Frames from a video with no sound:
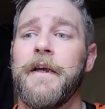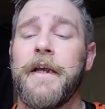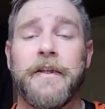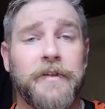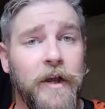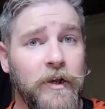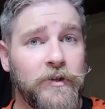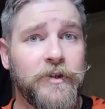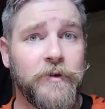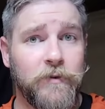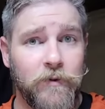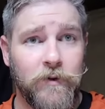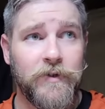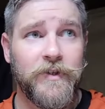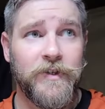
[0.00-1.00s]
It
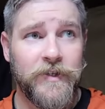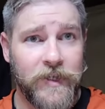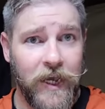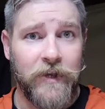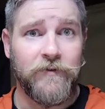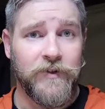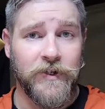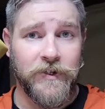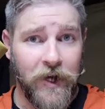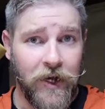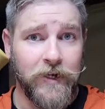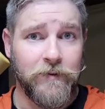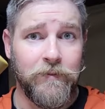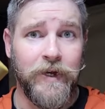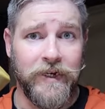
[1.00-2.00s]
also saves a
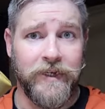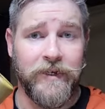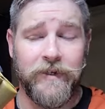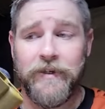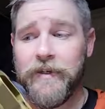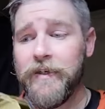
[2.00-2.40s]
ton of money.